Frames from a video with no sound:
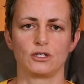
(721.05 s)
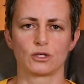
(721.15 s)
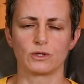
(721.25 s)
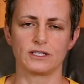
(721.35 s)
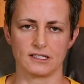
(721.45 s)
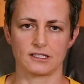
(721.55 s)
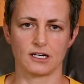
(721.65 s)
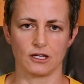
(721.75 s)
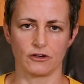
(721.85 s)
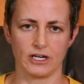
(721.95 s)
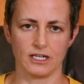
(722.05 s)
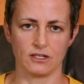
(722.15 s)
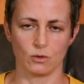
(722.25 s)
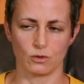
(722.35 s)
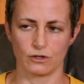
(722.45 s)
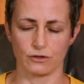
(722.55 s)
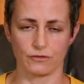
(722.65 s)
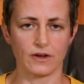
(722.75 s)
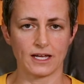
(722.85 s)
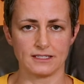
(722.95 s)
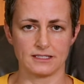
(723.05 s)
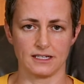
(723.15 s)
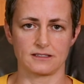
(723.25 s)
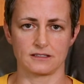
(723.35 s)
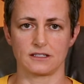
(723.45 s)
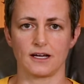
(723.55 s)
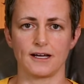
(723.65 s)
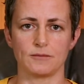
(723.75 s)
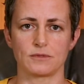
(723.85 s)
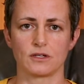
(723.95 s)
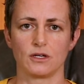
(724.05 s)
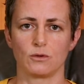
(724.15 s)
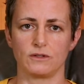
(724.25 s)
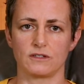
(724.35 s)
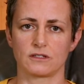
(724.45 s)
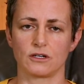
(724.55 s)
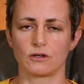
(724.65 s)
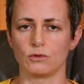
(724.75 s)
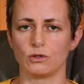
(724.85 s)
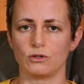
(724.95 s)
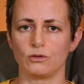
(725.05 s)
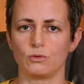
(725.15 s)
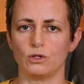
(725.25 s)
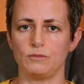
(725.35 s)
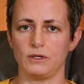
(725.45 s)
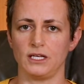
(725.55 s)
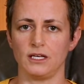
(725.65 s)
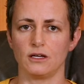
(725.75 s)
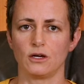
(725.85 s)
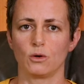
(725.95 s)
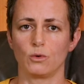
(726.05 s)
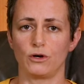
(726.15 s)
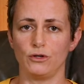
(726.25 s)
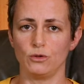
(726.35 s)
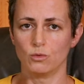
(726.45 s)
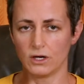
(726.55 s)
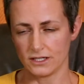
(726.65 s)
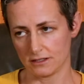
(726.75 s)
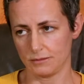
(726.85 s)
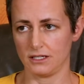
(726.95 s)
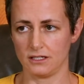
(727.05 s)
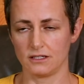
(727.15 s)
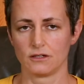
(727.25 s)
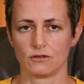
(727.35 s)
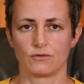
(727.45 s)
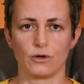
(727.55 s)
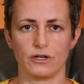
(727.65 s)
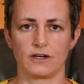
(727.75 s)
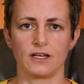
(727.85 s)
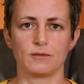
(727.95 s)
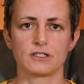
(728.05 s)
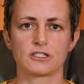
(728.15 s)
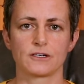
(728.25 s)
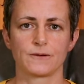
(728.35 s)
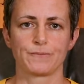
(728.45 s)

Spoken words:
you're willing to tolerate in order to find dates and times when the sun or moon would be where you want it to be for your image.